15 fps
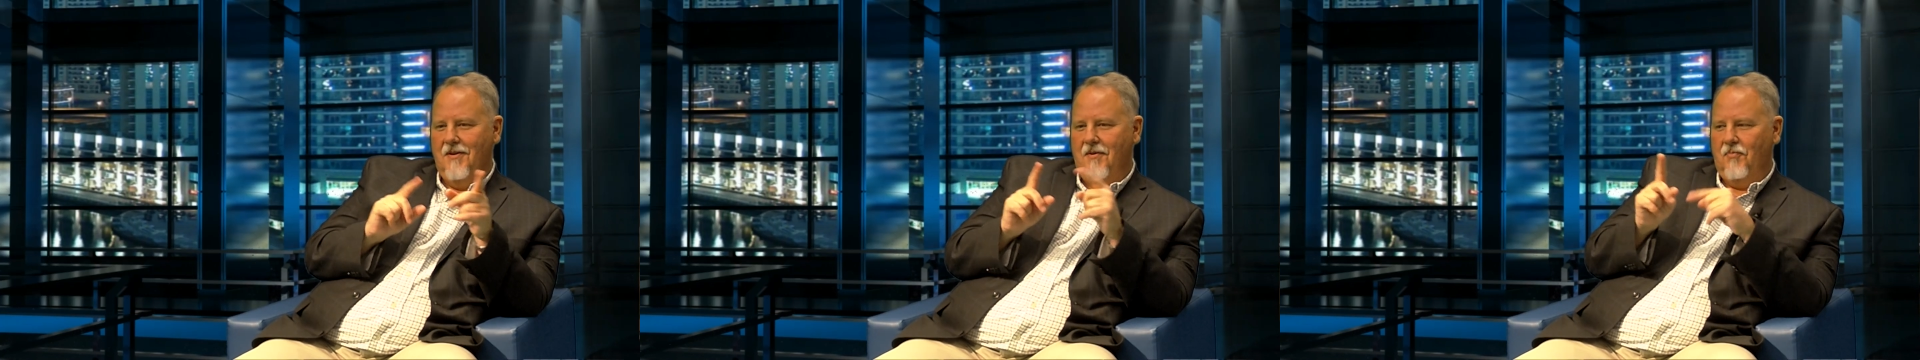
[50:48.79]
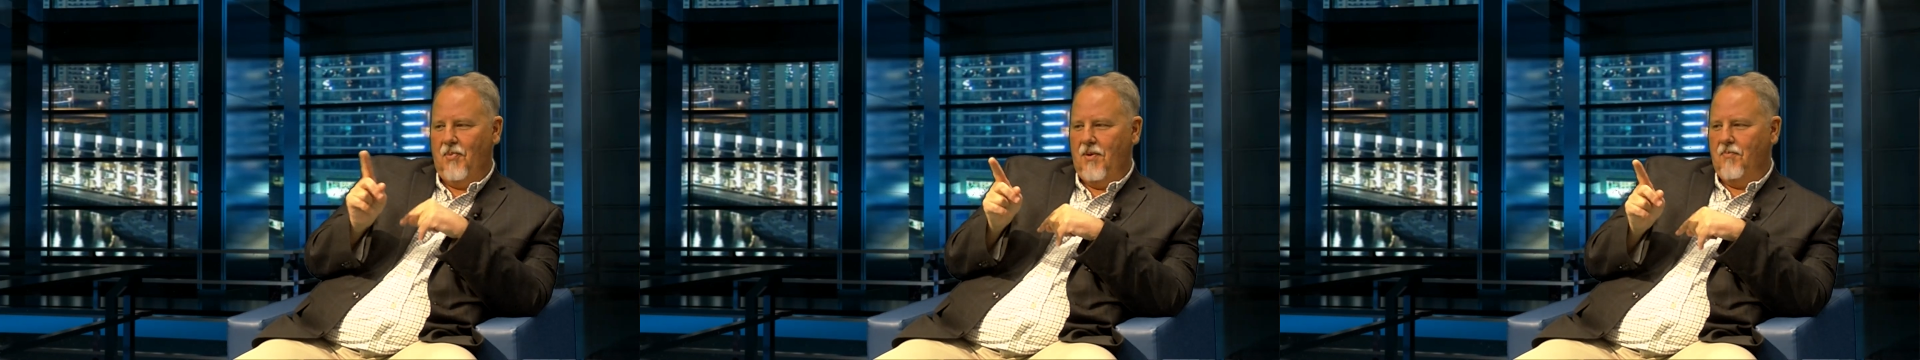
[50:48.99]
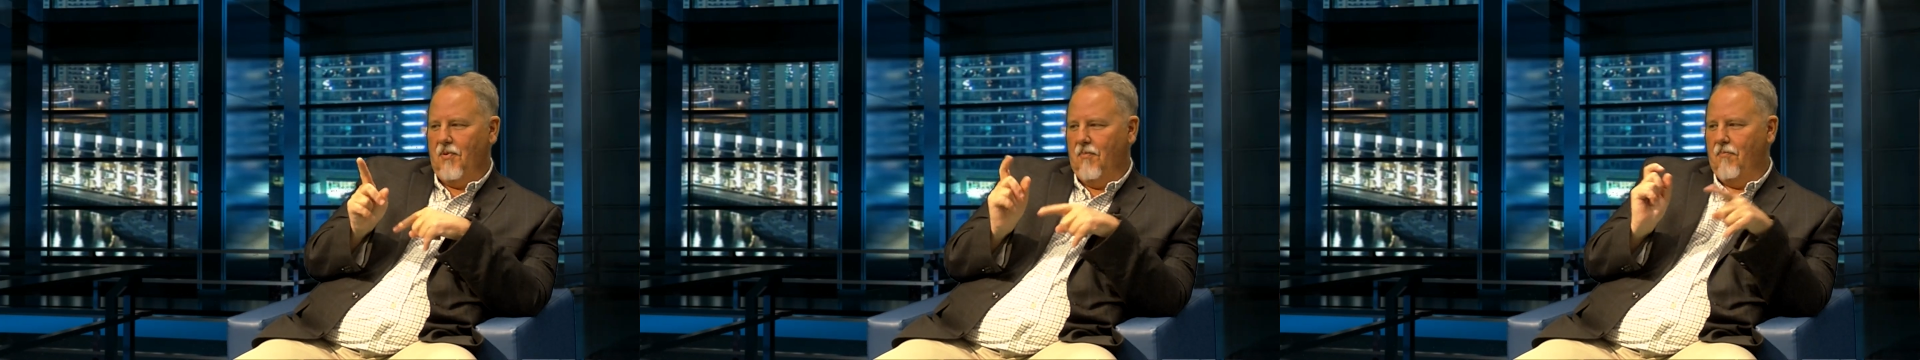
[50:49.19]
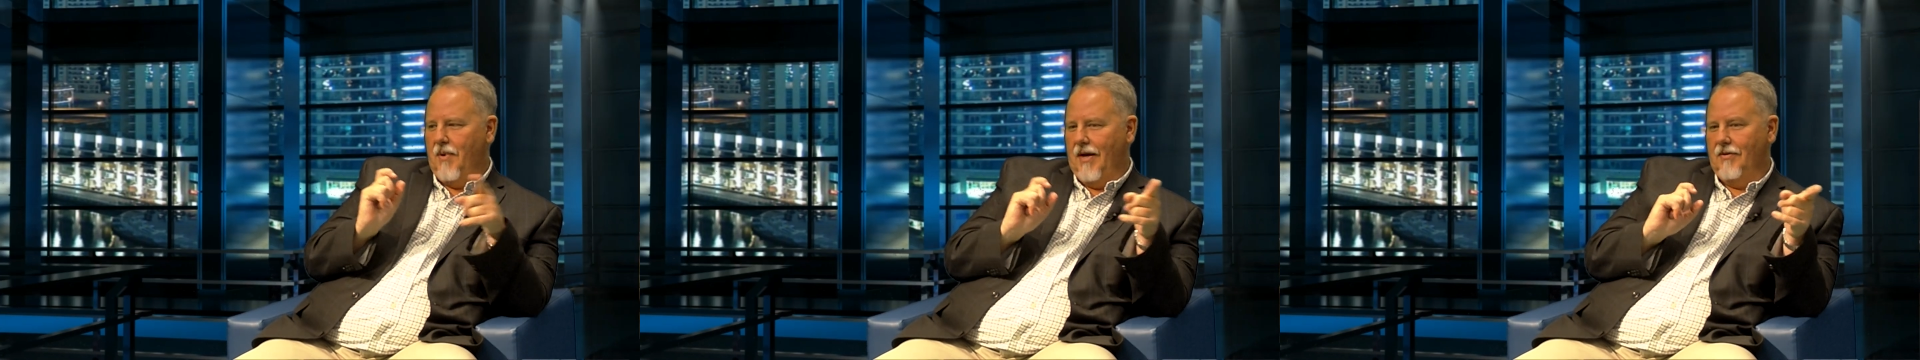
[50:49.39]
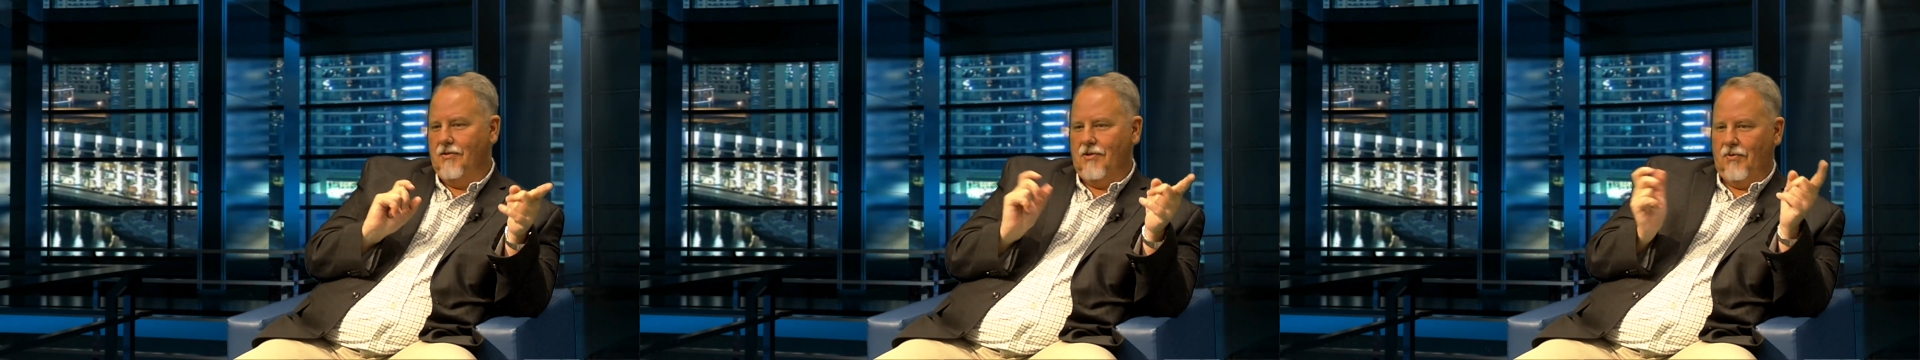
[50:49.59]
people
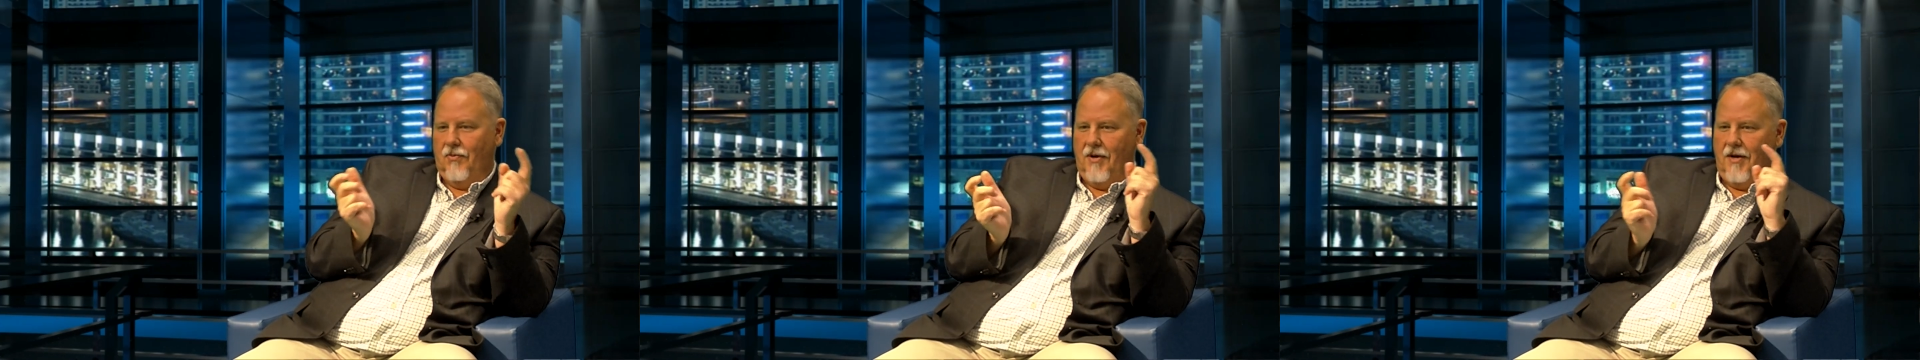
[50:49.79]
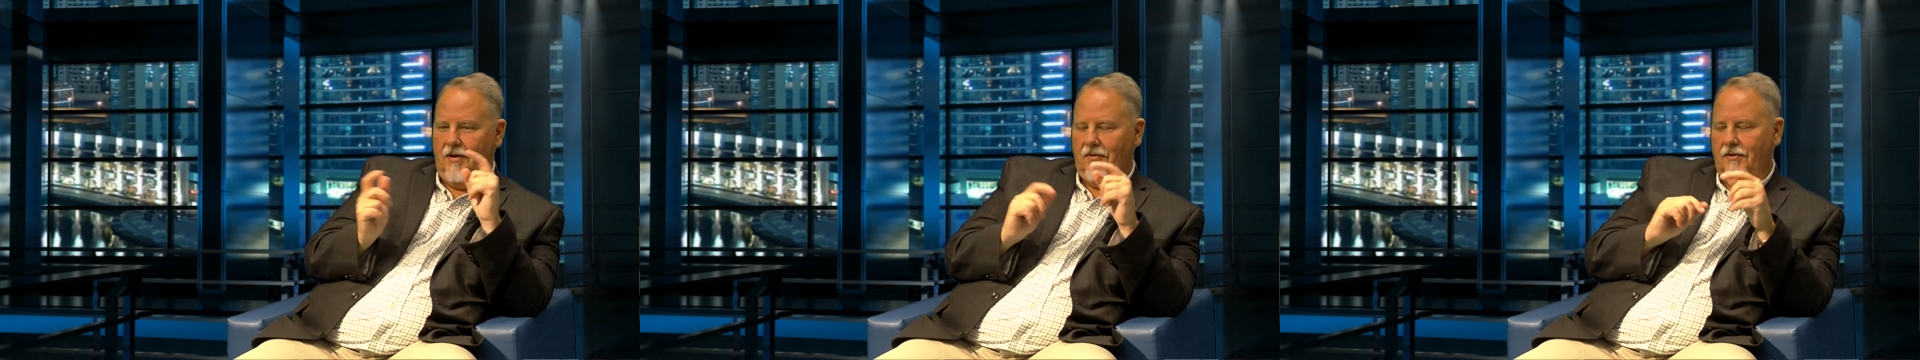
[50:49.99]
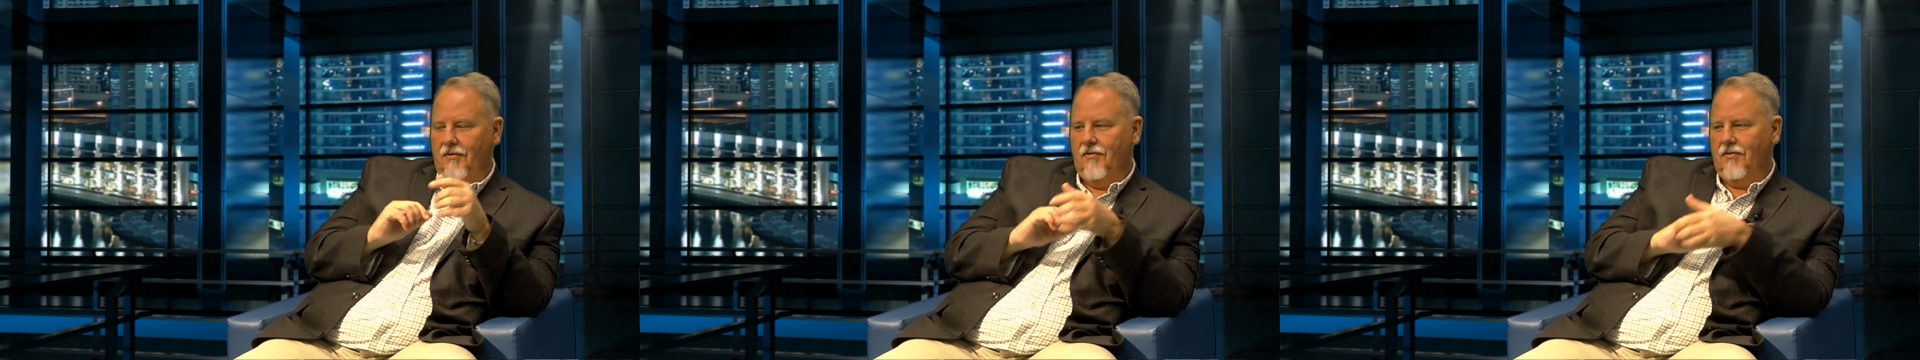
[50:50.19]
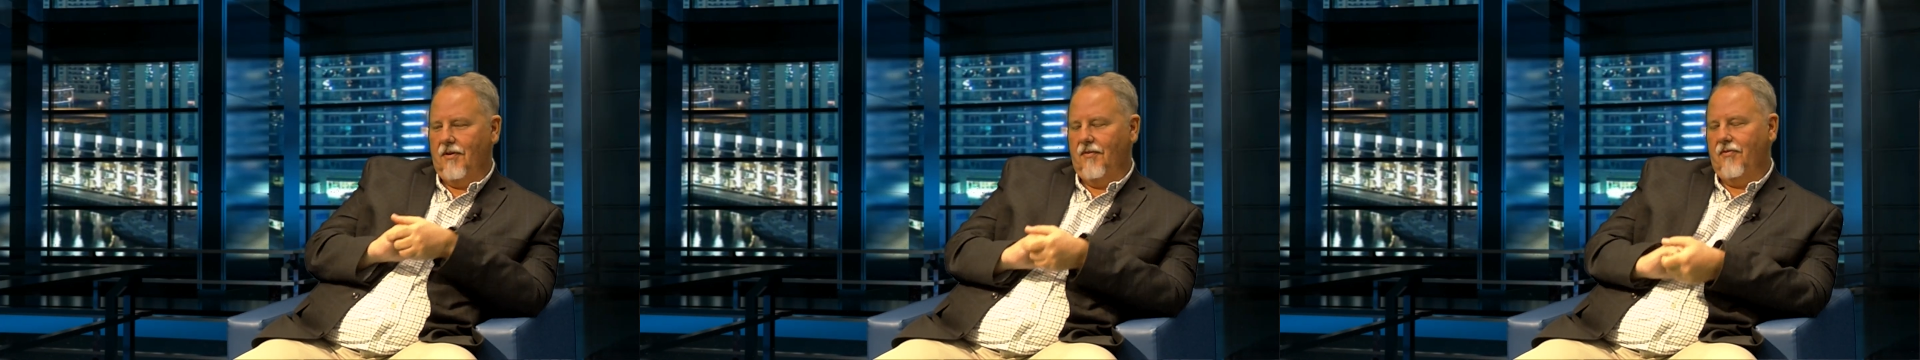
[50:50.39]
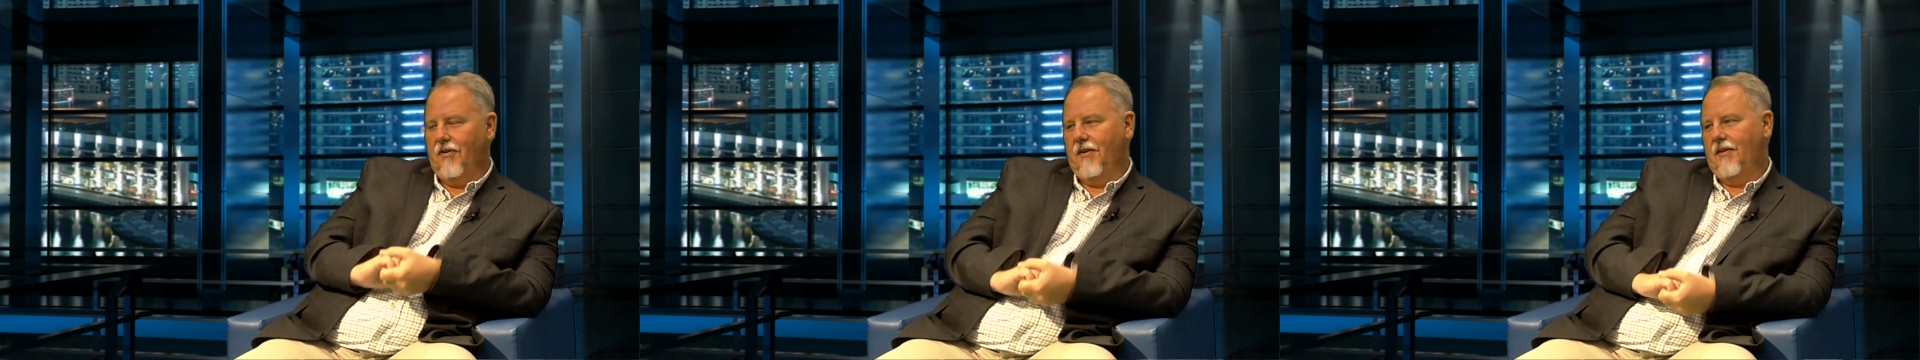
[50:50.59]
bounce around and
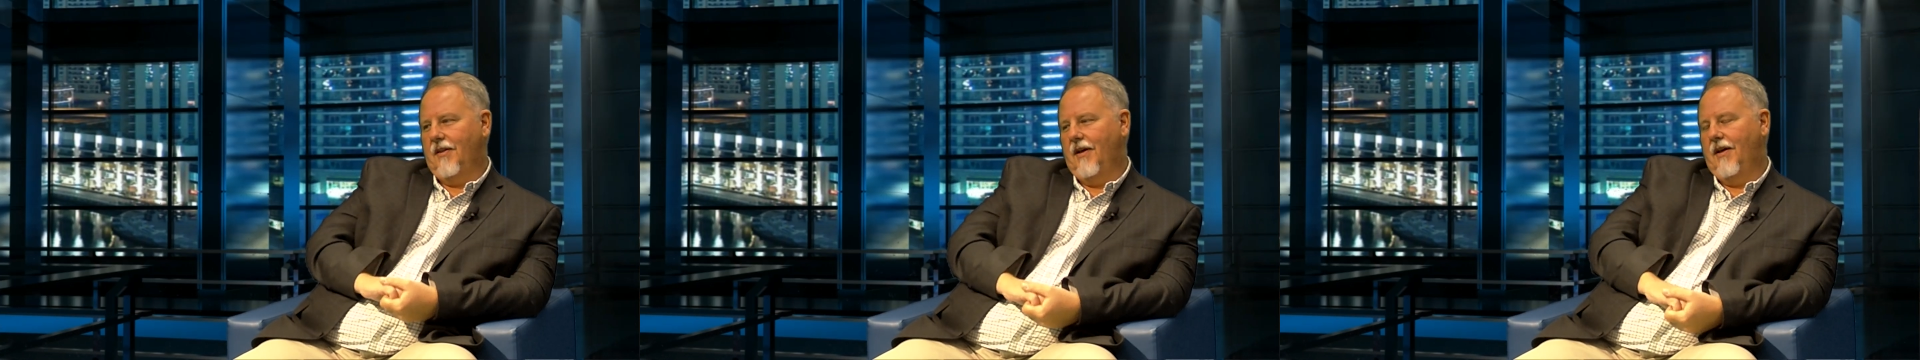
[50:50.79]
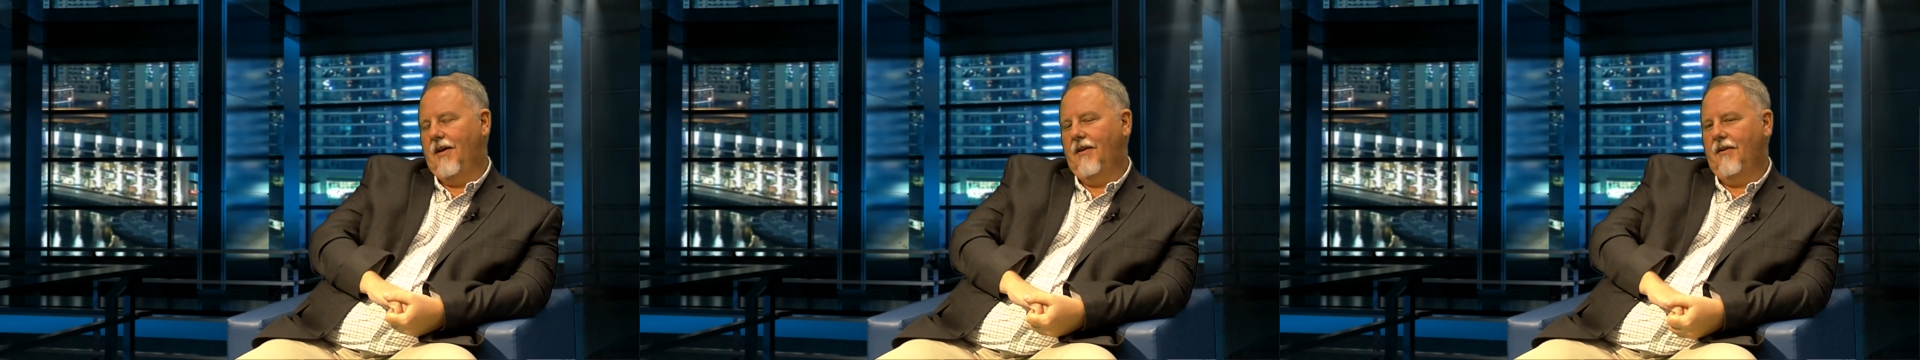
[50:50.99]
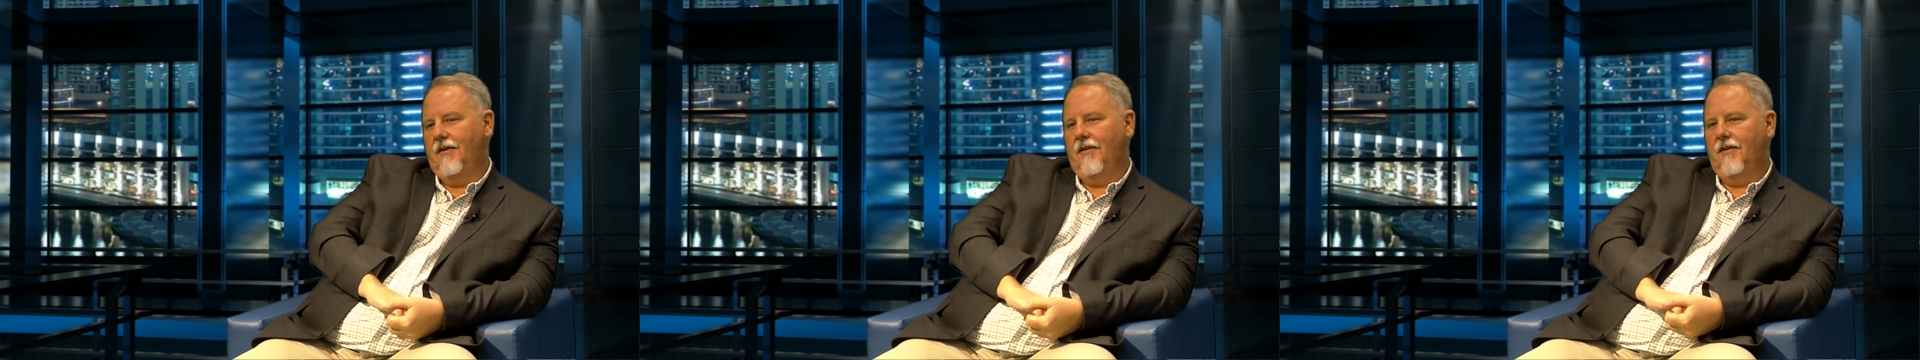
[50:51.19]
stuff like that, and